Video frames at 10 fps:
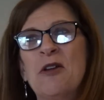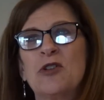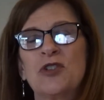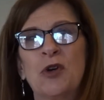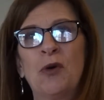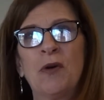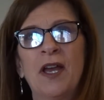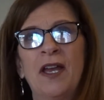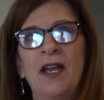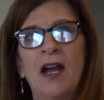So
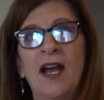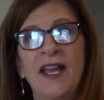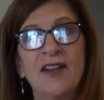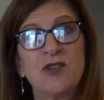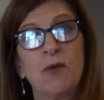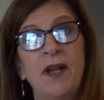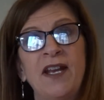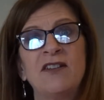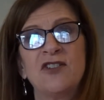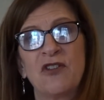I had to
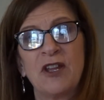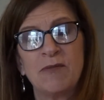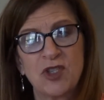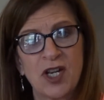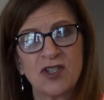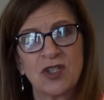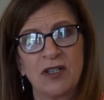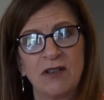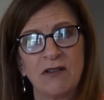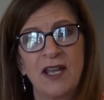wait until the
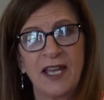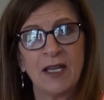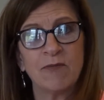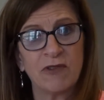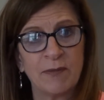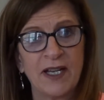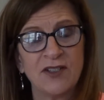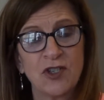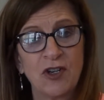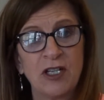objection came from my
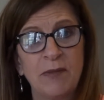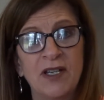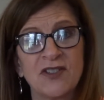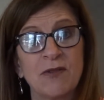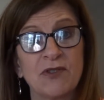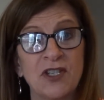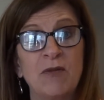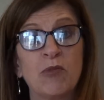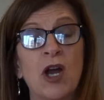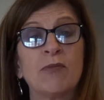attorney because it was an
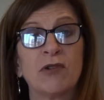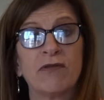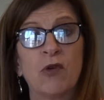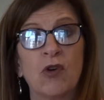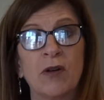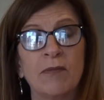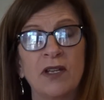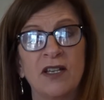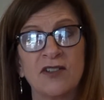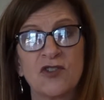improper form.
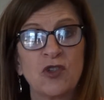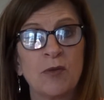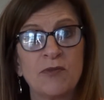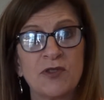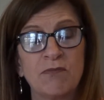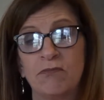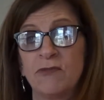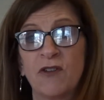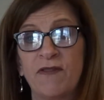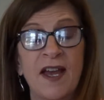It assumes
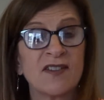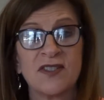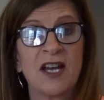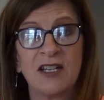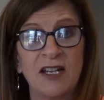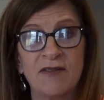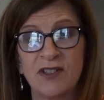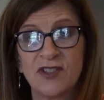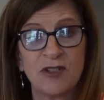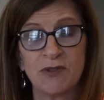facts not in
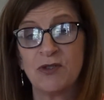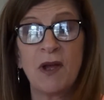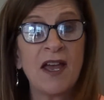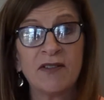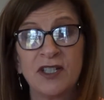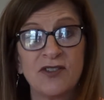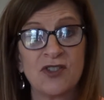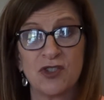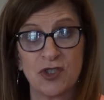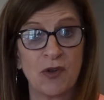evidence. There was no evidence
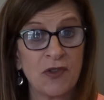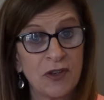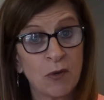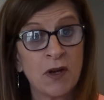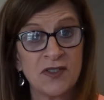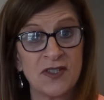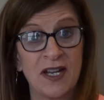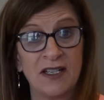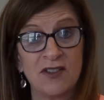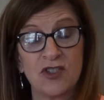to show that there was
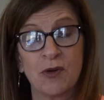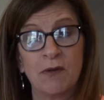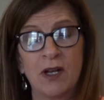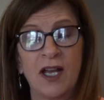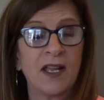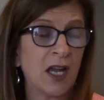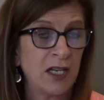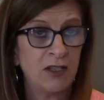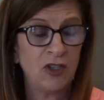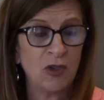signage. So I
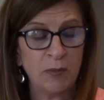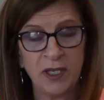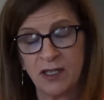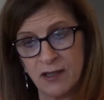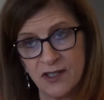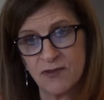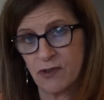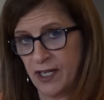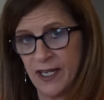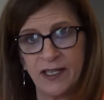kind of knew, being in this
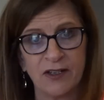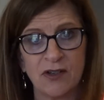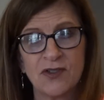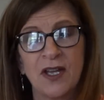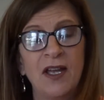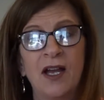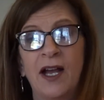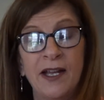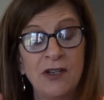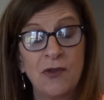for 8 years,
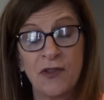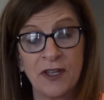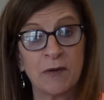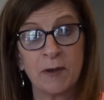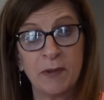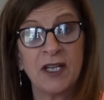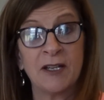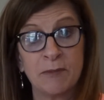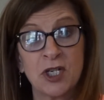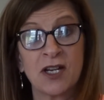I knew that there would be an
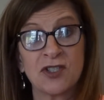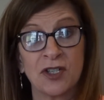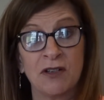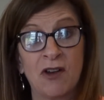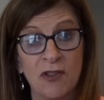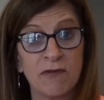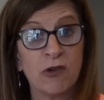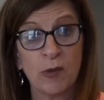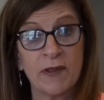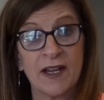objection on the
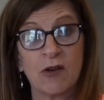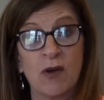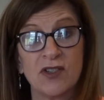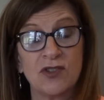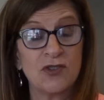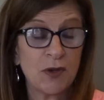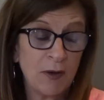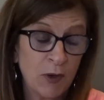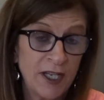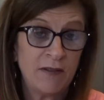form of that question. So
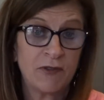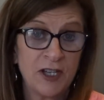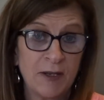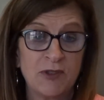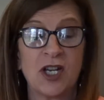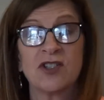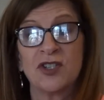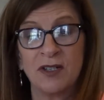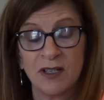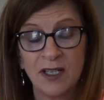I waited for the
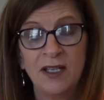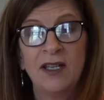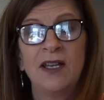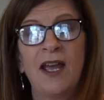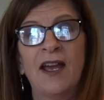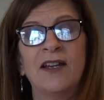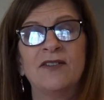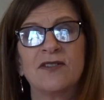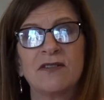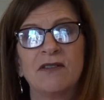objection
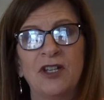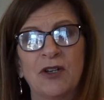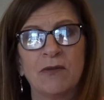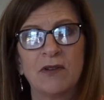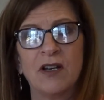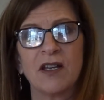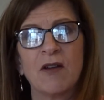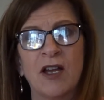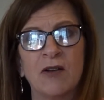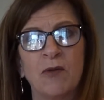and,
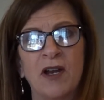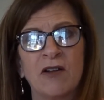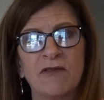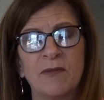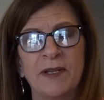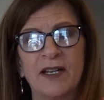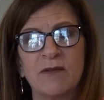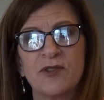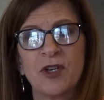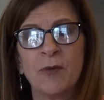went on from there.
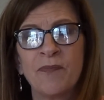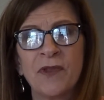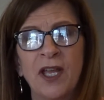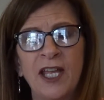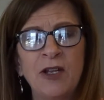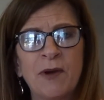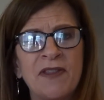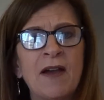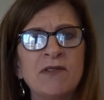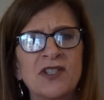So anyway,
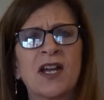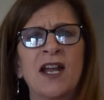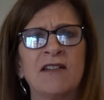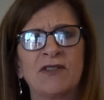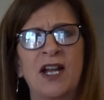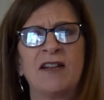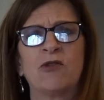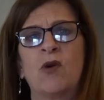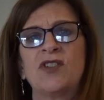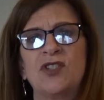that was the kind of line
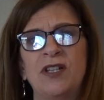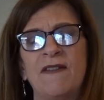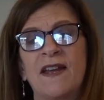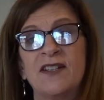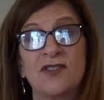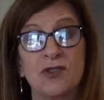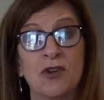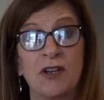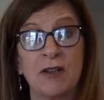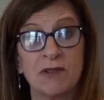of questioning that his
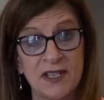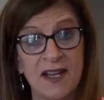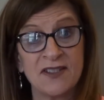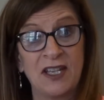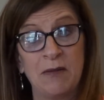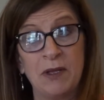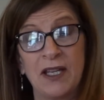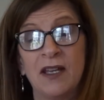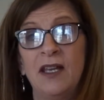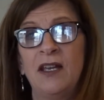attorney was asking
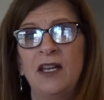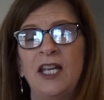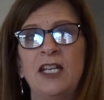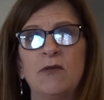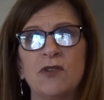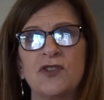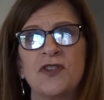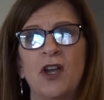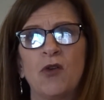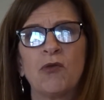me. And it
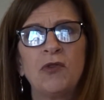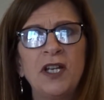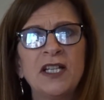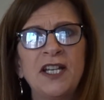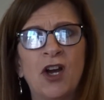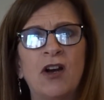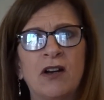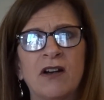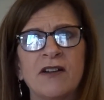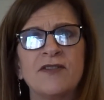was really
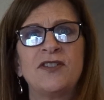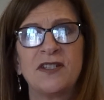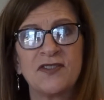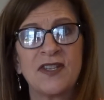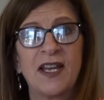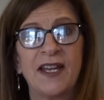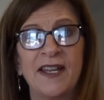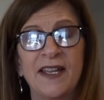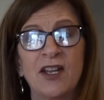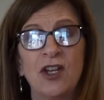hard to
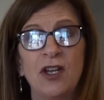say,